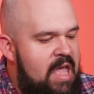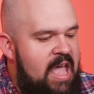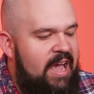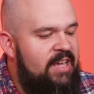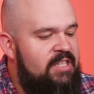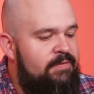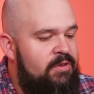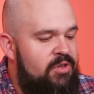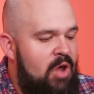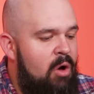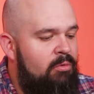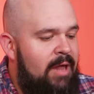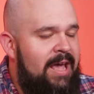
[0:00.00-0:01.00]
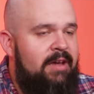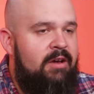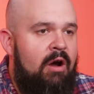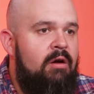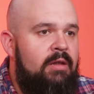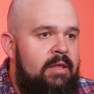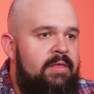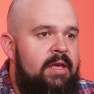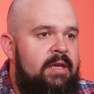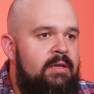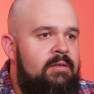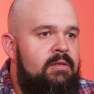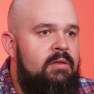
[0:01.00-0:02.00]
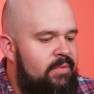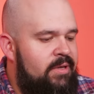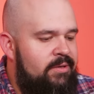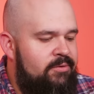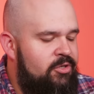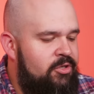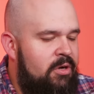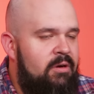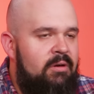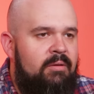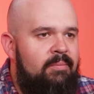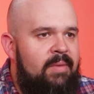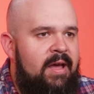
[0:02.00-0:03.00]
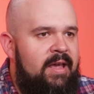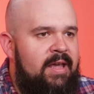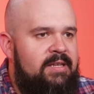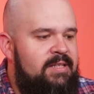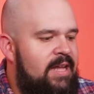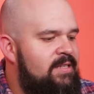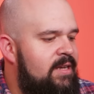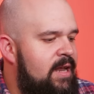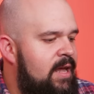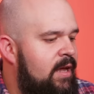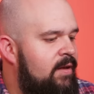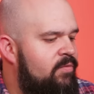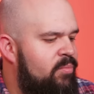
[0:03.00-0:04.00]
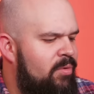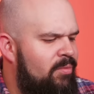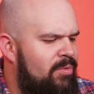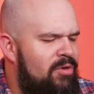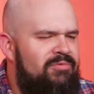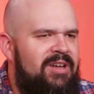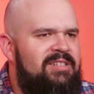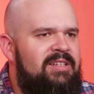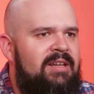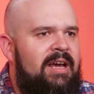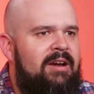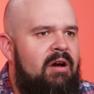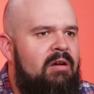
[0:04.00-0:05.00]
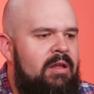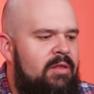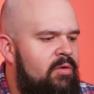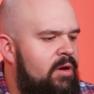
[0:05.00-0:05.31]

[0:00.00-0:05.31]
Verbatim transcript: I guess if you don't like curly things, then sure, I guess that's a negative, but who doesn't like curly